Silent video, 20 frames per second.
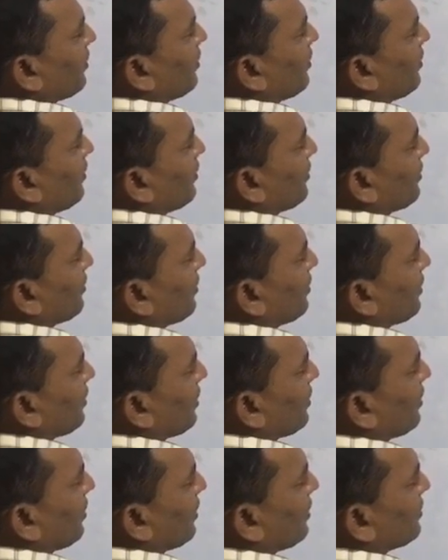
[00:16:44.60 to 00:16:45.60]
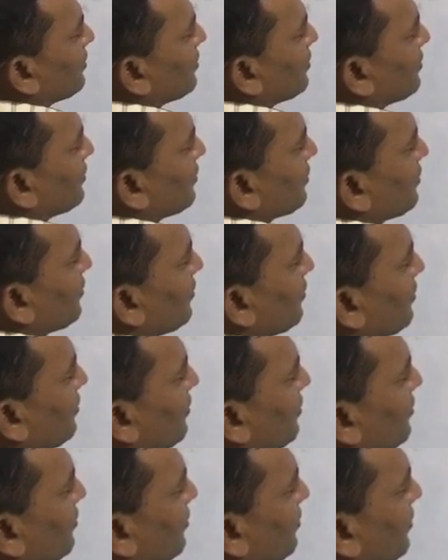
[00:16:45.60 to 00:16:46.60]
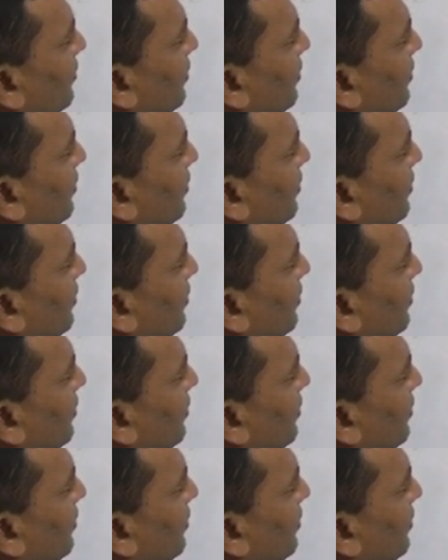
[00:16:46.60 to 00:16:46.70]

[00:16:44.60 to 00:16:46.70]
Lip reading: or X is equal to